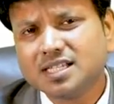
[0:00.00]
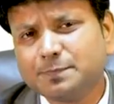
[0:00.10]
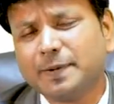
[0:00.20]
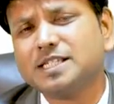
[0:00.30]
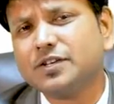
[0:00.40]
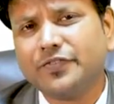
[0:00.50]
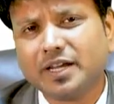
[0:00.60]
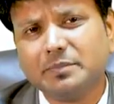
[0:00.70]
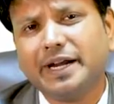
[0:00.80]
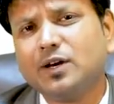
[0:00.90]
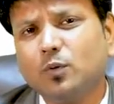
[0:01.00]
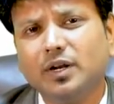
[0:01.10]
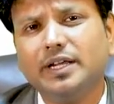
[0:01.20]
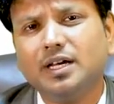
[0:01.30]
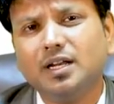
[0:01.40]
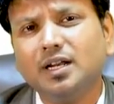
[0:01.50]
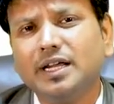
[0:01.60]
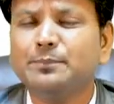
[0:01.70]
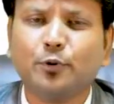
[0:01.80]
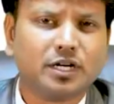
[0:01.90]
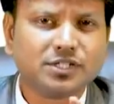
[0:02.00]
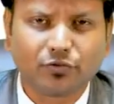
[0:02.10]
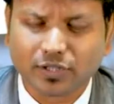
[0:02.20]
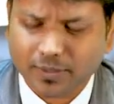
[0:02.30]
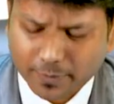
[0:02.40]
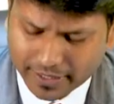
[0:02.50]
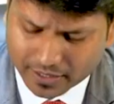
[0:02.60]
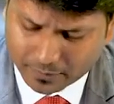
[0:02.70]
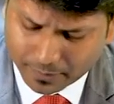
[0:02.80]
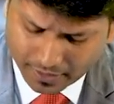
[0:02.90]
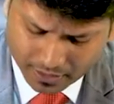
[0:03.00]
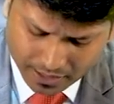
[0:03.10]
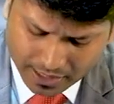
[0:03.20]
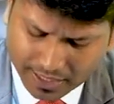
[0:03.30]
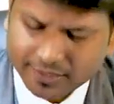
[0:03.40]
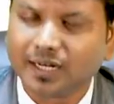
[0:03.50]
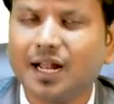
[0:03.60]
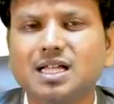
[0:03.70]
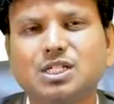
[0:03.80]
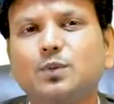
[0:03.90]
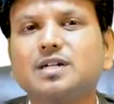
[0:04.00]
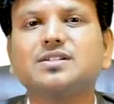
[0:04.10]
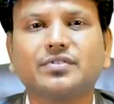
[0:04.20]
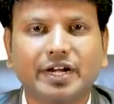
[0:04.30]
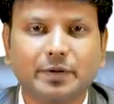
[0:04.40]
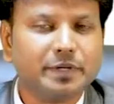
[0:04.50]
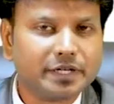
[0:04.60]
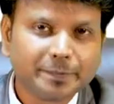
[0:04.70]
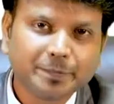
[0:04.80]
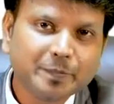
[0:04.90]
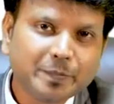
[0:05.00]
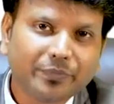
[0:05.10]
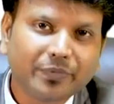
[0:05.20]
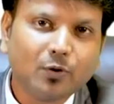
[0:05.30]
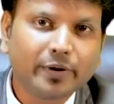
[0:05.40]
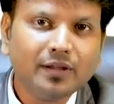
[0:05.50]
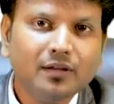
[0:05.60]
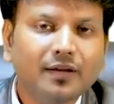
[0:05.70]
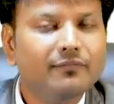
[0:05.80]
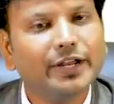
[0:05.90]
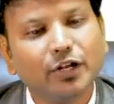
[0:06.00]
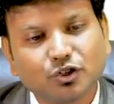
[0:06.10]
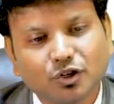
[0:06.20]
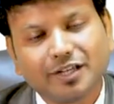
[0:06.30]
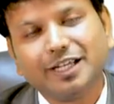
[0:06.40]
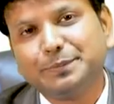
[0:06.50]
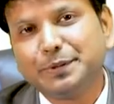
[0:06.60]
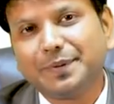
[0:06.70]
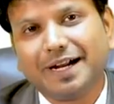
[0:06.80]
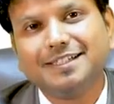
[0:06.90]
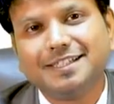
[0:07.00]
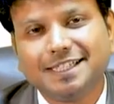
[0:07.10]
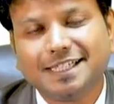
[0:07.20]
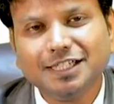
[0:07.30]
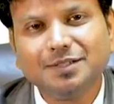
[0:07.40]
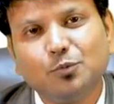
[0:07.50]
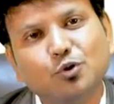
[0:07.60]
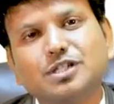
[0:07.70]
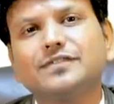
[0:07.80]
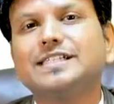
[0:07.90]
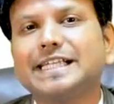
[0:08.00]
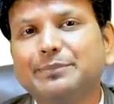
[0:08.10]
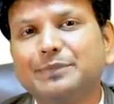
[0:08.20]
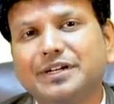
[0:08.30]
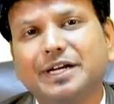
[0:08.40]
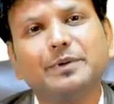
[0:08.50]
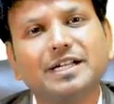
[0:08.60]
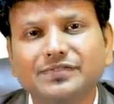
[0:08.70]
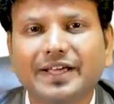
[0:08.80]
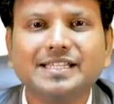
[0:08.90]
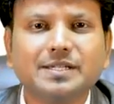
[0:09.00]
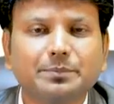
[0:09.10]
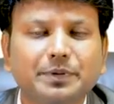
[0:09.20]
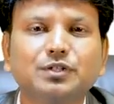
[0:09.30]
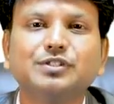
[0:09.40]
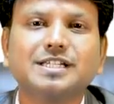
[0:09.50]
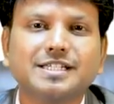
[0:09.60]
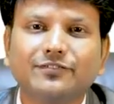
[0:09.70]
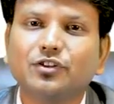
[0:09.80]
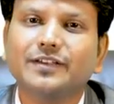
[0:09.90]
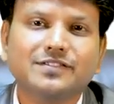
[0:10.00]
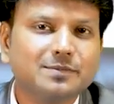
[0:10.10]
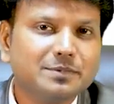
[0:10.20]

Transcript: specific medico-legal importance for that particular plant. And the last one is treatment. Okay, when you're talking about plant irritant, most of the time the treatment is very simple. You just have to give